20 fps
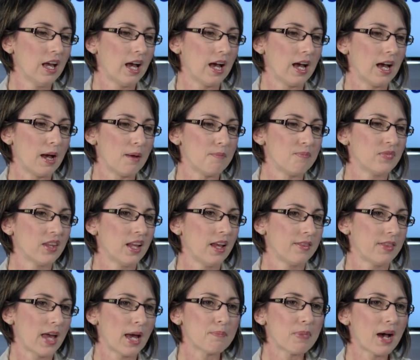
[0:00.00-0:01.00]

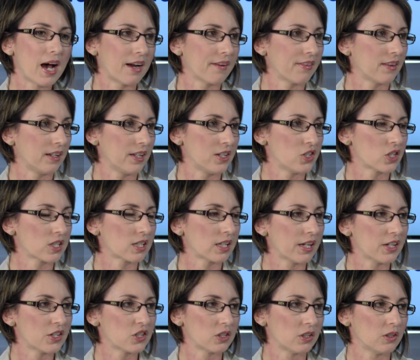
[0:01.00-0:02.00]
That part of the
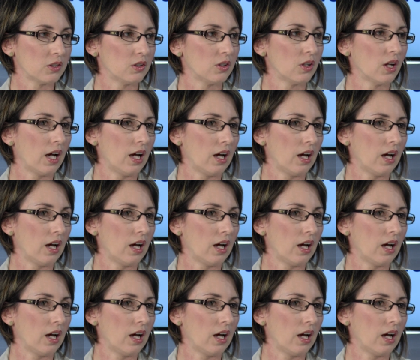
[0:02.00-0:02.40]
legislation